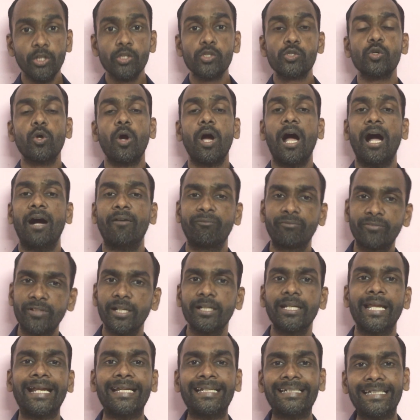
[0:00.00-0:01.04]
So after
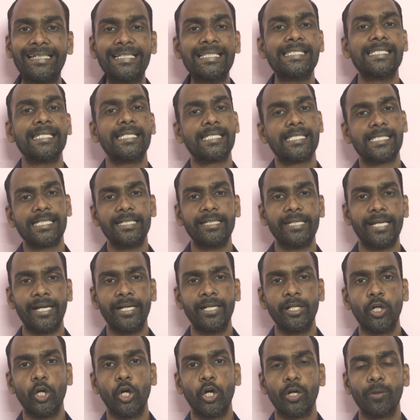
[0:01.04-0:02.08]

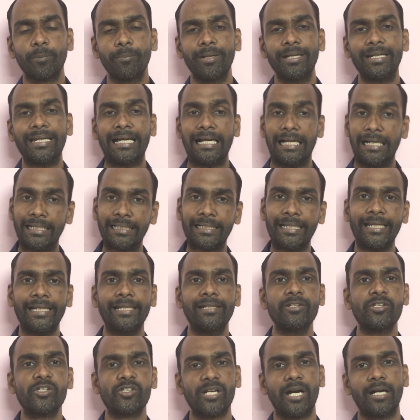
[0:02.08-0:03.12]
1969, government
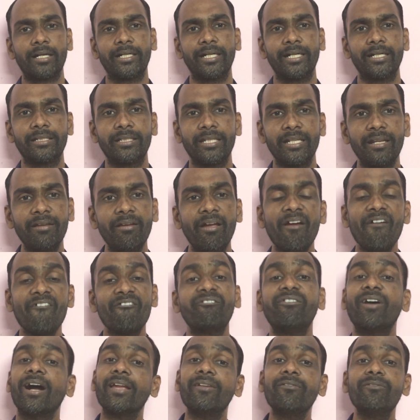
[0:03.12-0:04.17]
again started the
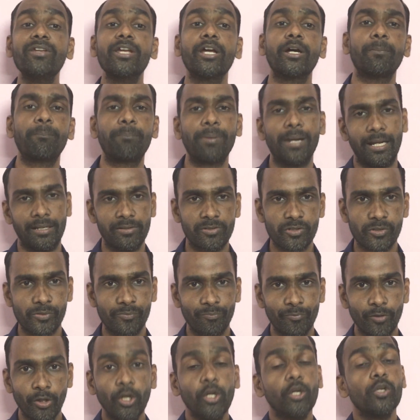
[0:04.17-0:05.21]
5 year plans.
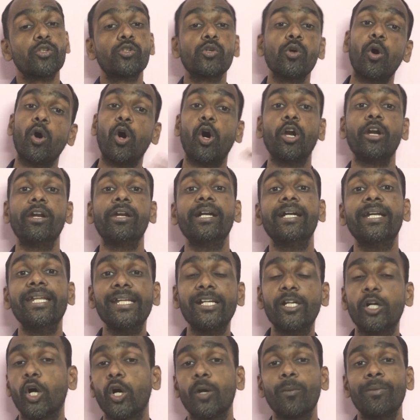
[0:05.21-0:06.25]
So
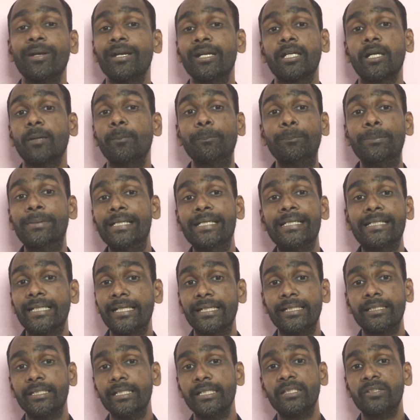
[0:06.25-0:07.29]
already government
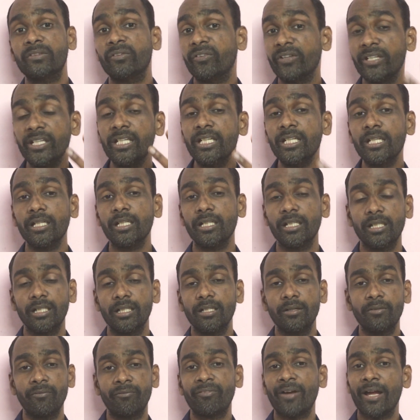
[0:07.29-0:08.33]
completed the 3
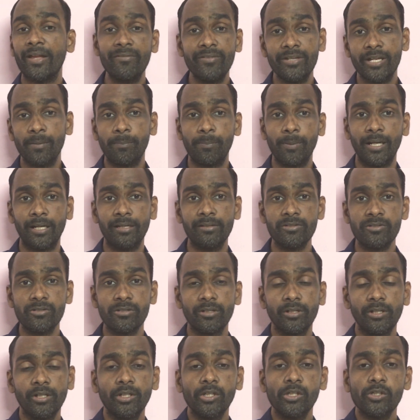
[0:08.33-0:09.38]
5 year plans.
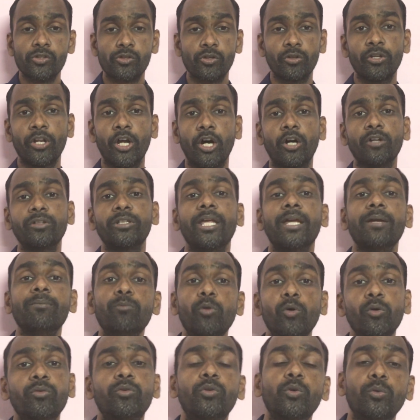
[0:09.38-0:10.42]
So now they
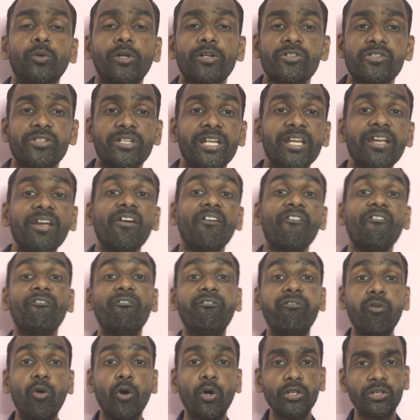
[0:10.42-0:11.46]
move towards the
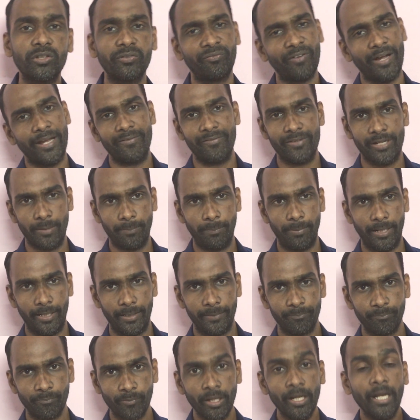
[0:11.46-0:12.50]
fourth 5 year
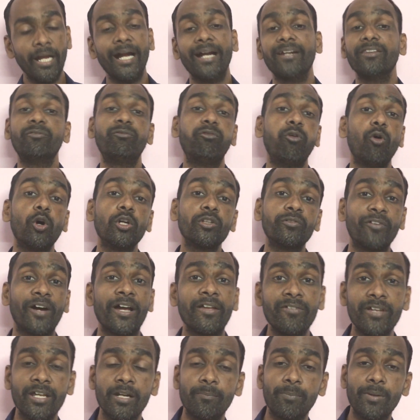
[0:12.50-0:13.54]
plan. And fourth
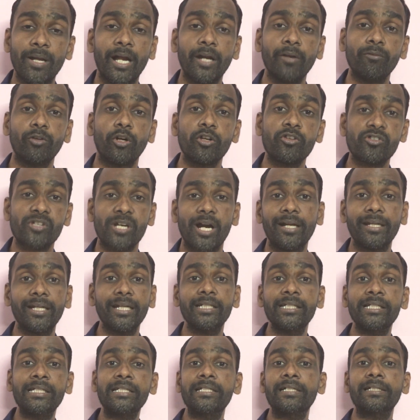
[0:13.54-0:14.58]
5 year plan was
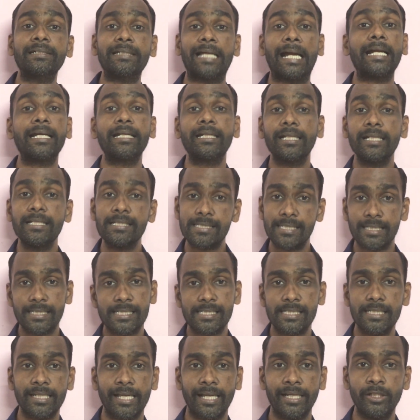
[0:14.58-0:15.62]
started in year
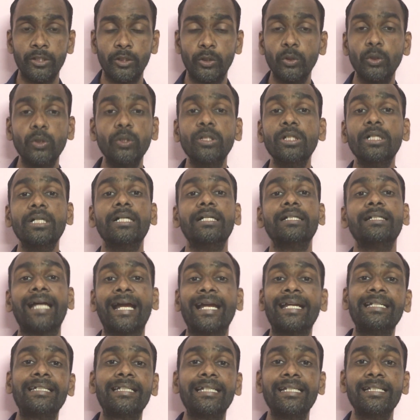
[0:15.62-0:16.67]
1969 to
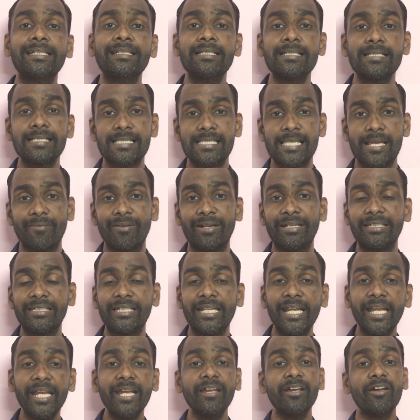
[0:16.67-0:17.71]

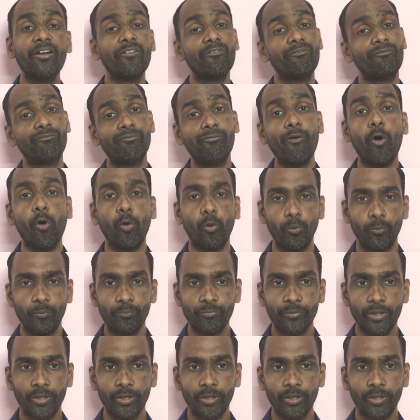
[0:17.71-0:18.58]
1974.